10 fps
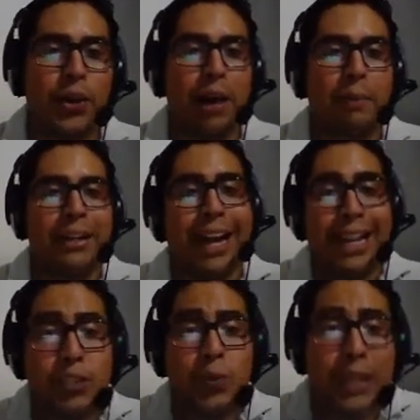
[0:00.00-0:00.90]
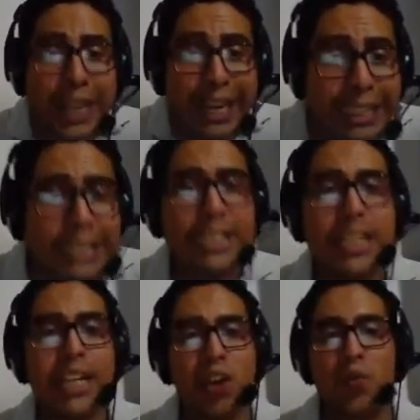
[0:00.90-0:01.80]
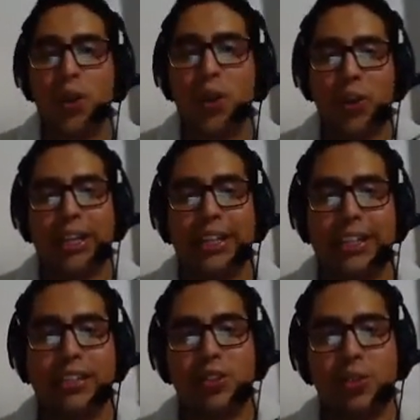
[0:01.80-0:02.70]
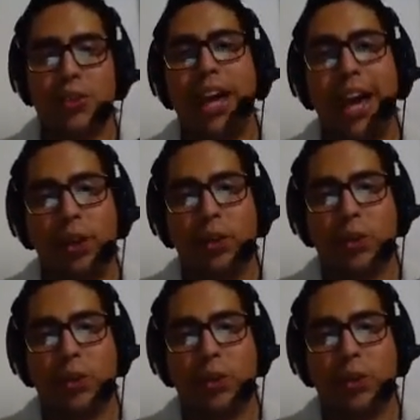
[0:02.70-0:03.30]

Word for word: you have a nice weekend. If you're looking this today or